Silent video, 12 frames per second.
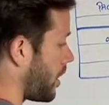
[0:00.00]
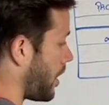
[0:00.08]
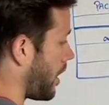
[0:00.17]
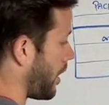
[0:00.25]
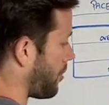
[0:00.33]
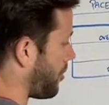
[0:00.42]

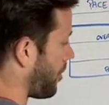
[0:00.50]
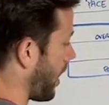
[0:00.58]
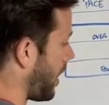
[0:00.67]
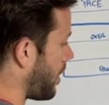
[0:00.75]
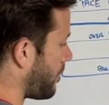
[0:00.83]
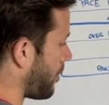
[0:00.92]

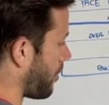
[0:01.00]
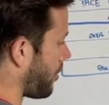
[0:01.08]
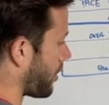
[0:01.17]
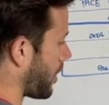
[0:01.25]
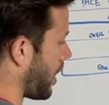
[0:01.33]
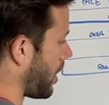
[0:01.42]

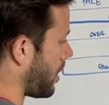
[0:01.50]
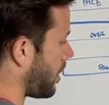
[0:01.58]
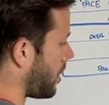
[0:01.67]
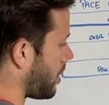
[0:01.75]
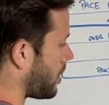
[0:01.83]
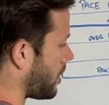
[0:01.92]
5K.